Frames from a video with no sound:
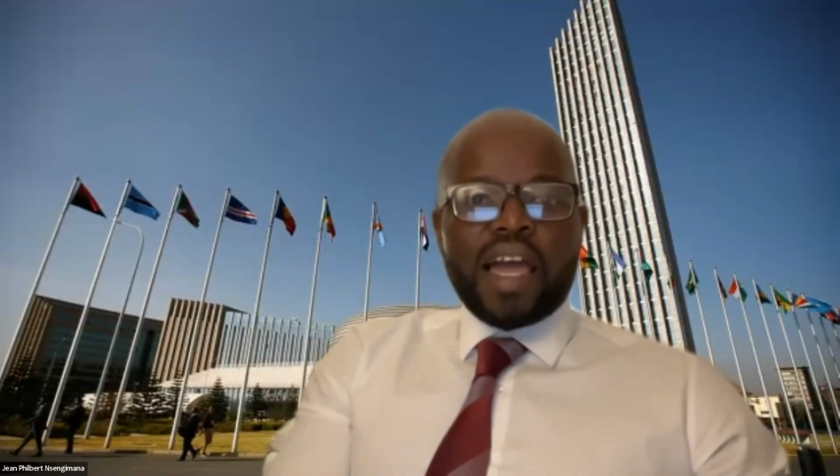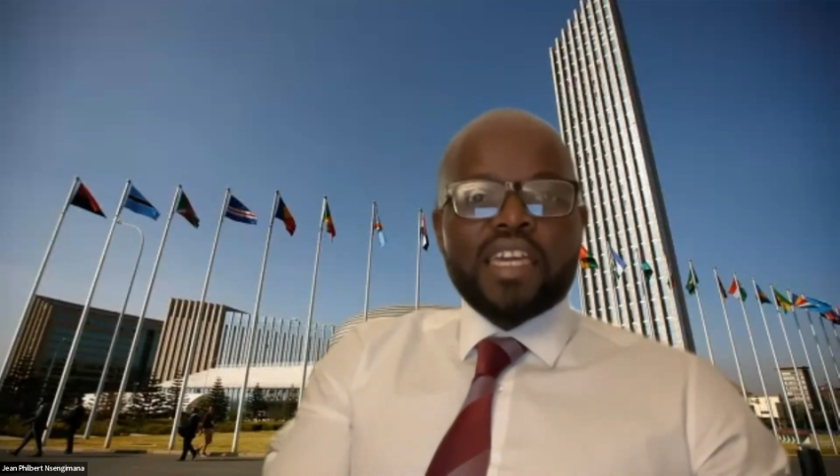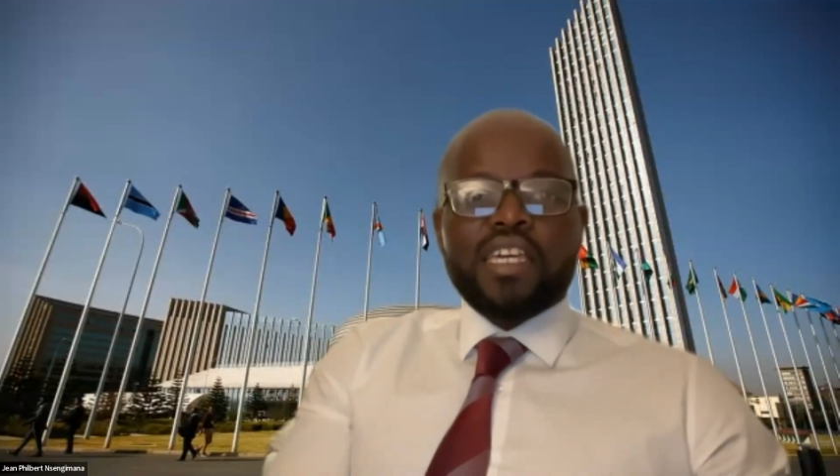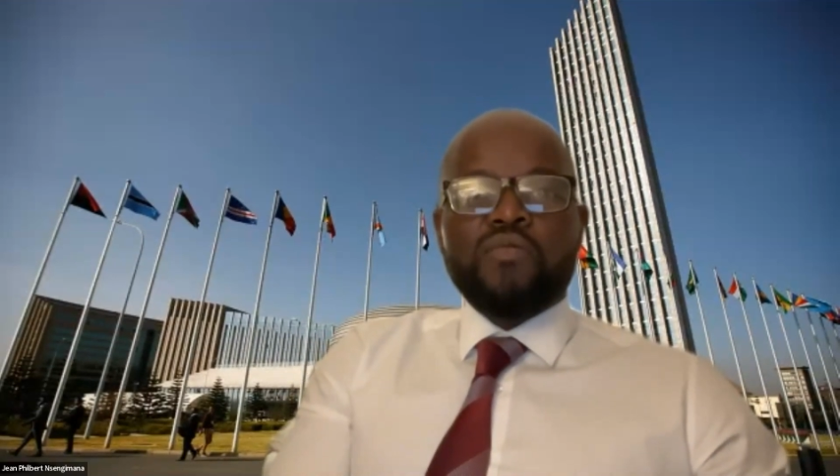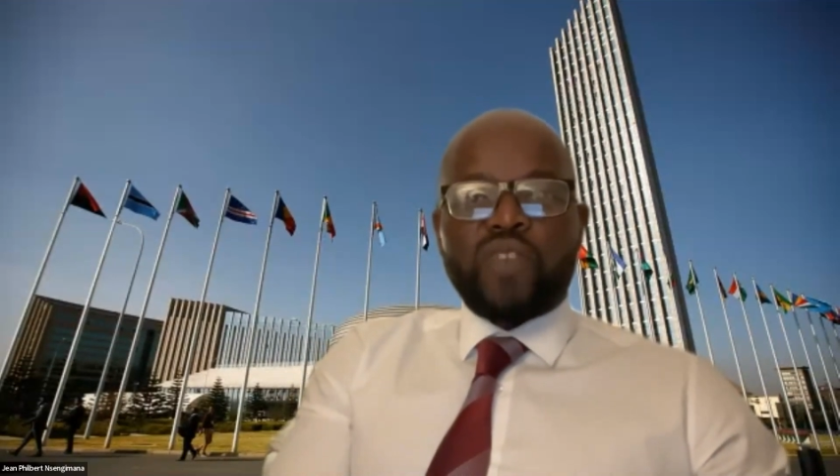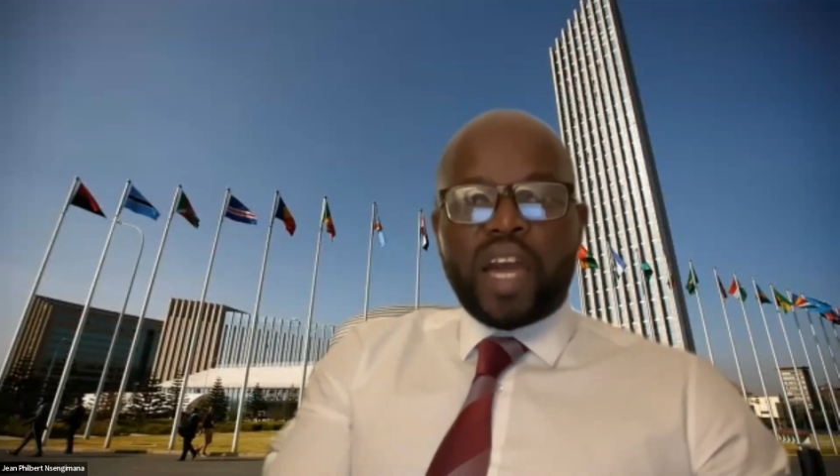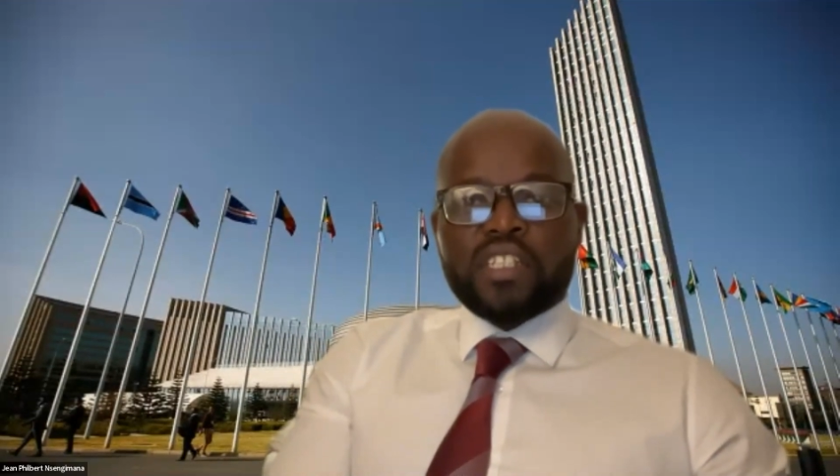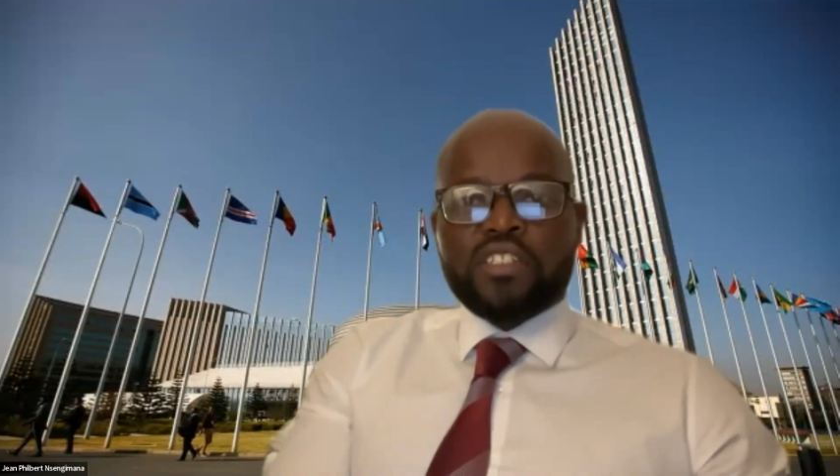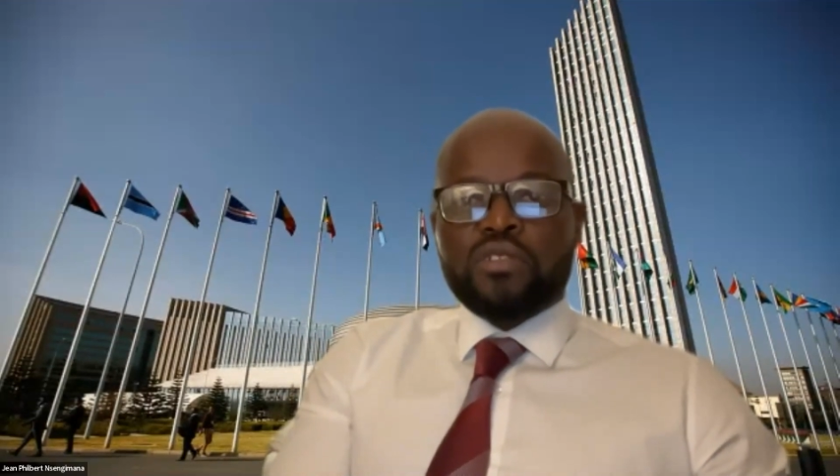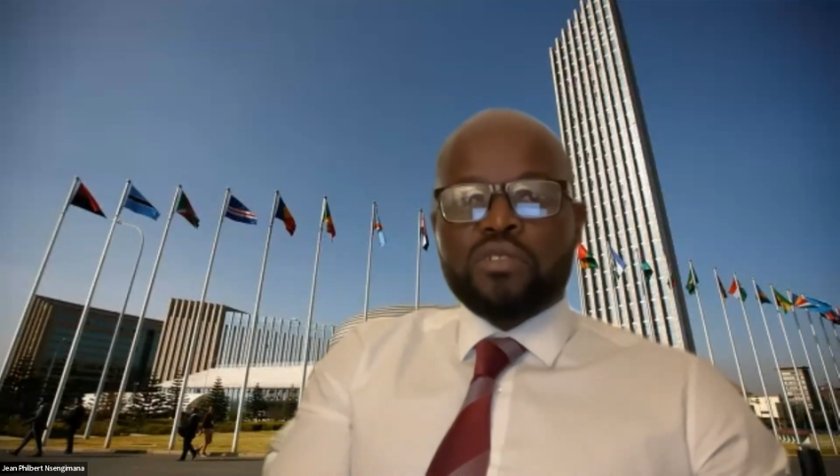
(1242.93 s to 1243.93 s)
I
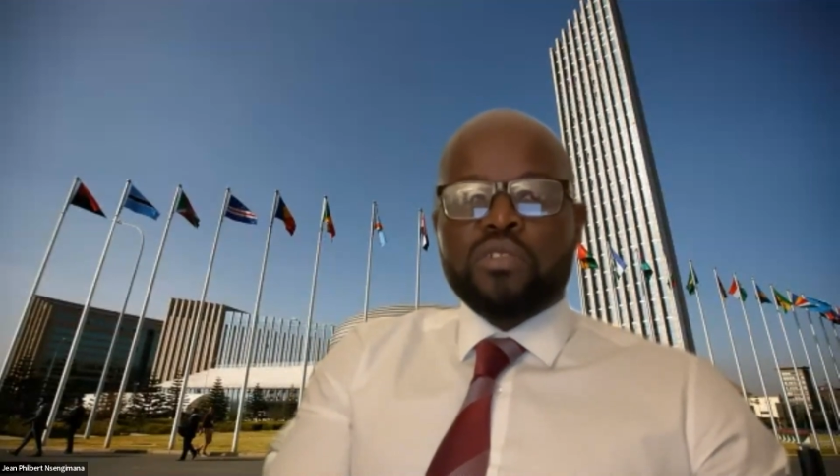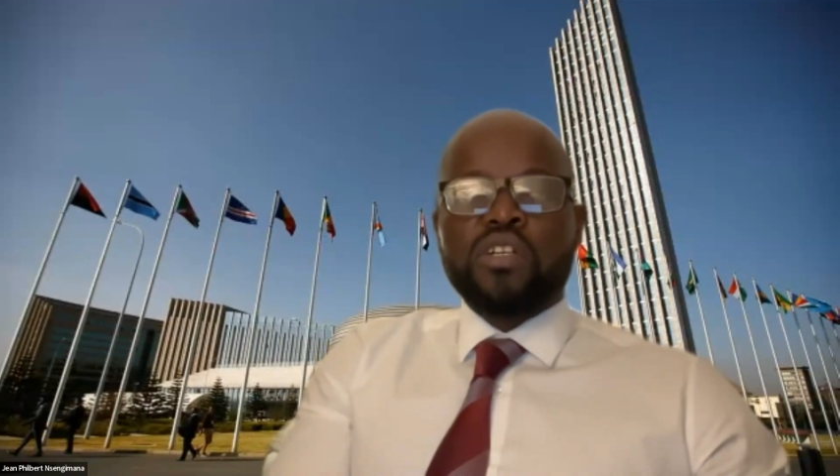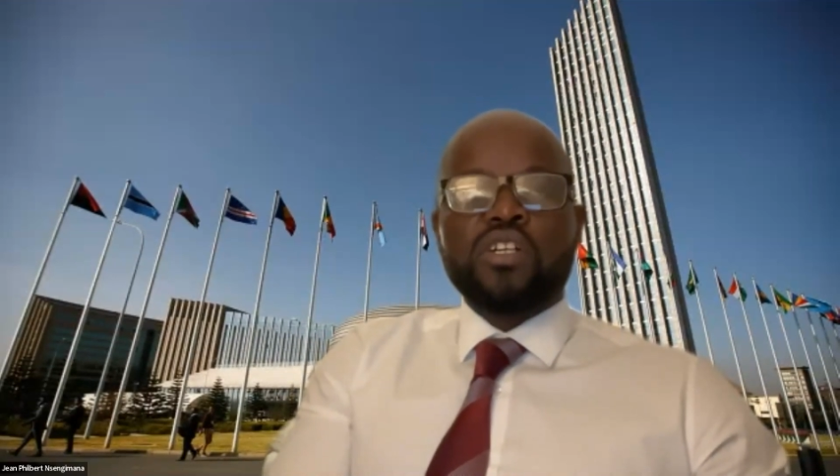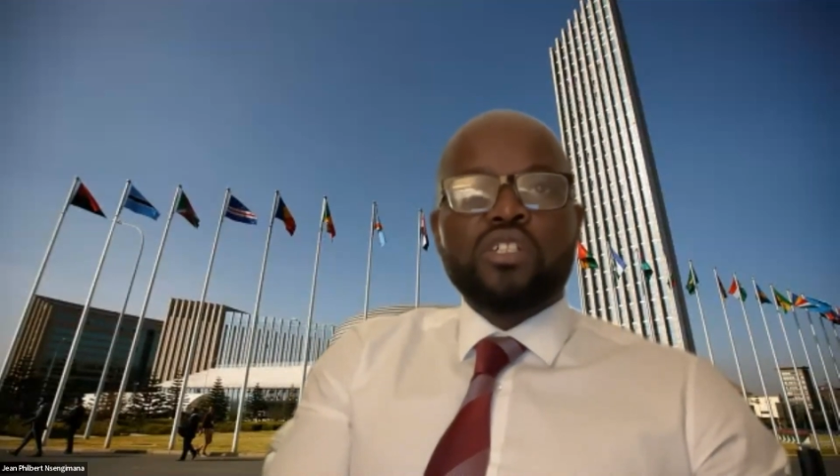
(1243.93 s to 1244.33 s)
invite you